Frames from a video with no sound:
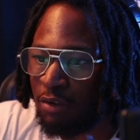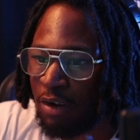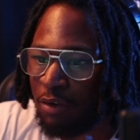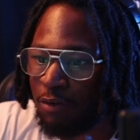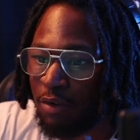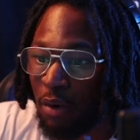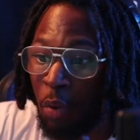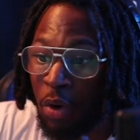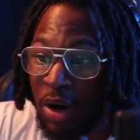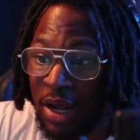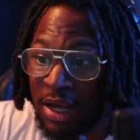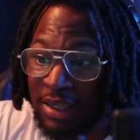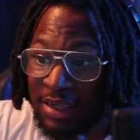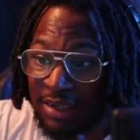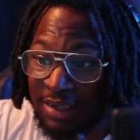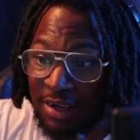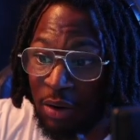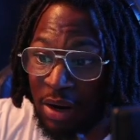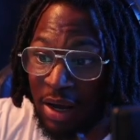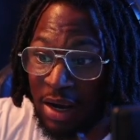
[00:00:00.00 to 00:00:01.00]
If I want it to
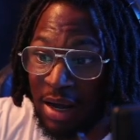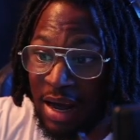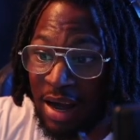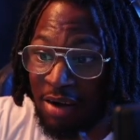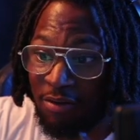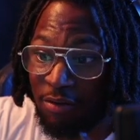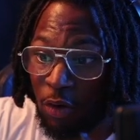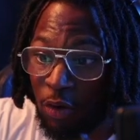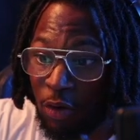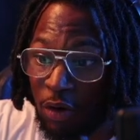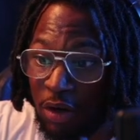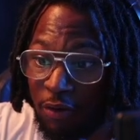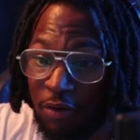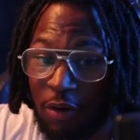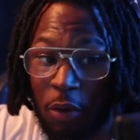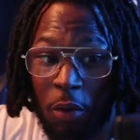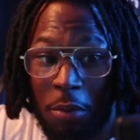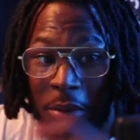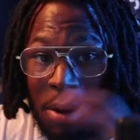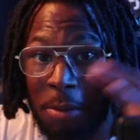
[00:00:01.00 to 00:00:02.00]
sound like an Avalon, if I
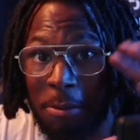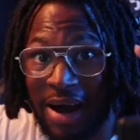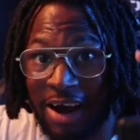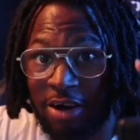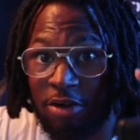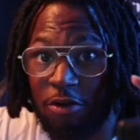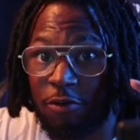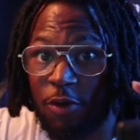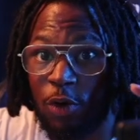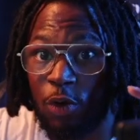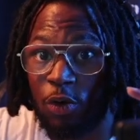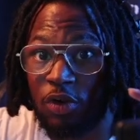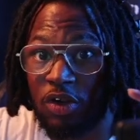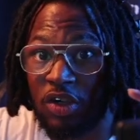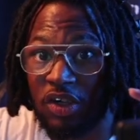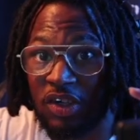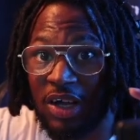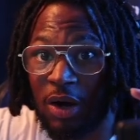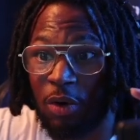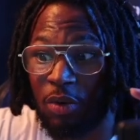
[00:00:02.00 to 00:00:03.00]
want my microphone to
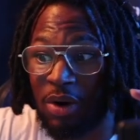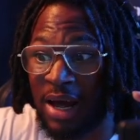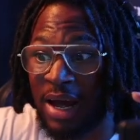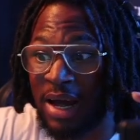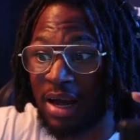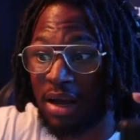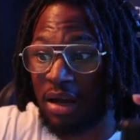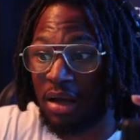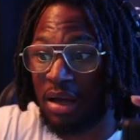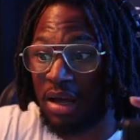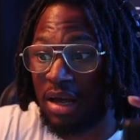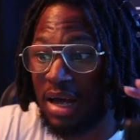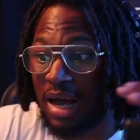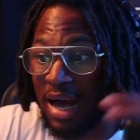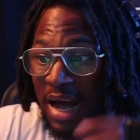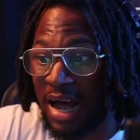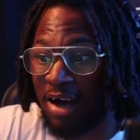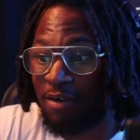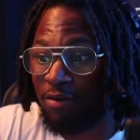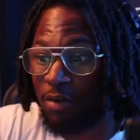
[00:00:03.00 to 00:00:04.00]
sound like an
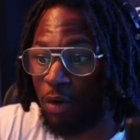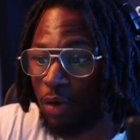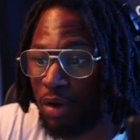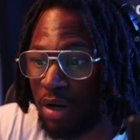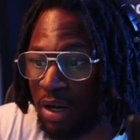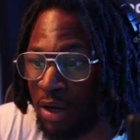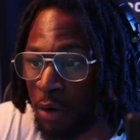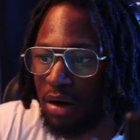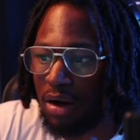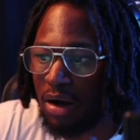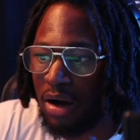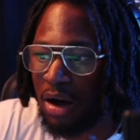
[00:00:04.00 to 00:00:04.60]
Avalon now,